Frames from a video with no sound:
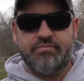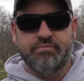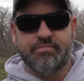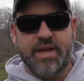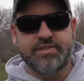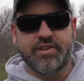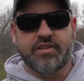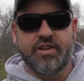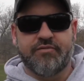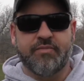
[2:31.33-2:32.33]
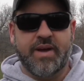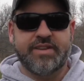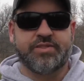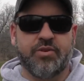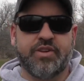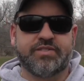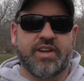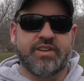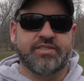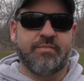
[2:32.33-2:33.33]
Basically, for my soil
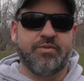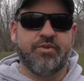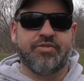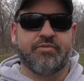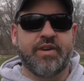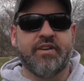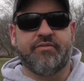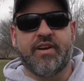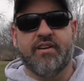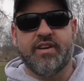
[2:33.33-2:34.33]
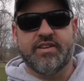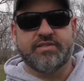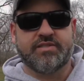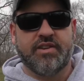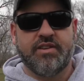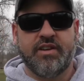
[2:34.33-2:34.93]
tests, I'm doing 3 different areas.